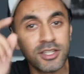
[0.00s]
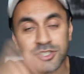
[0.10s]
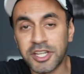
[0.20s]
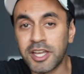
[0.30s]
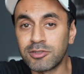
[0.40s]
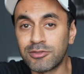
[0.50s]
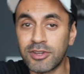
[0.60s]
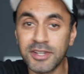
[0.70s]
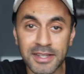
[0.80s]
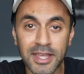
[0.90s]
Check out the
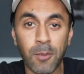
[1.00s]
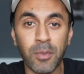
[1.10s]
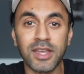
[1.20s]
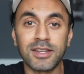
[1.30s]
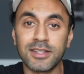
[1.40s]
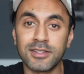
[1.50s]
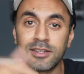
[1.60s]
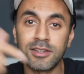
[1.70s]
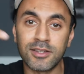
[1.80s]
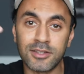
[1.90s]
funding campaign in
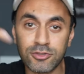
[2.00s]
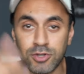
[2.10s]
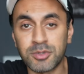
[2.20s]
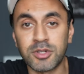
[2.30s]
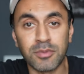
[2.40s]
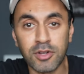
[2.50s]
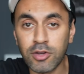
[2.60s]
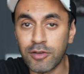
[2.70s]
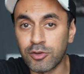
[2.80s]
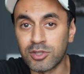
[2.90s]
the description below.
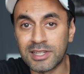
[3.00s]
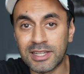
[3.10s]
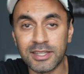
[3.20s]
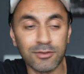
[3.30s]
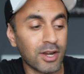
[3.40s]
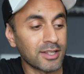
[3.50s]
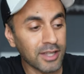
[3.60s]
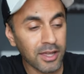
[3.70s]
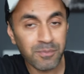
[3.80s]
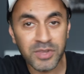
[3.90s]
I've got the link right
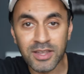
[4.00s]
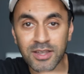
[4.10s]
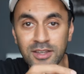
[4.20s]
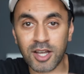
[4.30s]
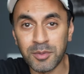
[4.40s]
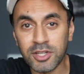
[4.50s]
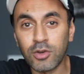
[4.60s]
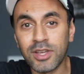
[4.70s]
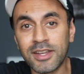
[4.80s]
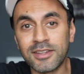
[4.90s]
there. I'm gonna go
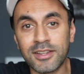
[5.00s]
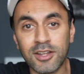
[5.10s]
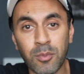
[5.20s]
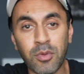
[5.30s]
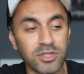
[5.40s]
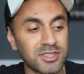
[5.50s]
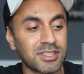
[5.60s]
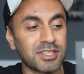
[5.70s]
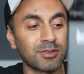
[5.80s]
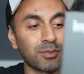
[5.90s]
ahead and unbox
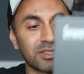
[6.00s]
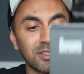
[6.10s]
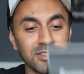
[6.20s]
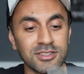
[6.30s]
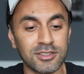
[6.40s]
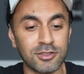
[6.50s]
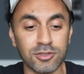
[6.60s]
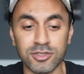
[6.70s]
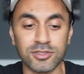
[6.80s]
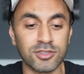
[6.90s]
this, but this
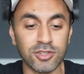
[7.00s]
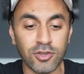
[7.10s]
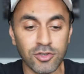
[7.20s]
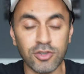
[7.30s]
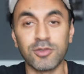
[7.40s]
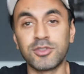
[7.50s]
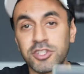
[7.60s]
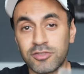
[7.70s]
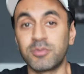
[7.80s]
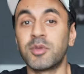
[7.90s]
looks so good
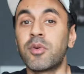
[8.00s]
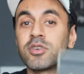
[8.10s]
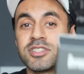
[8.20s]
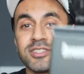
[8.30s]
just from the box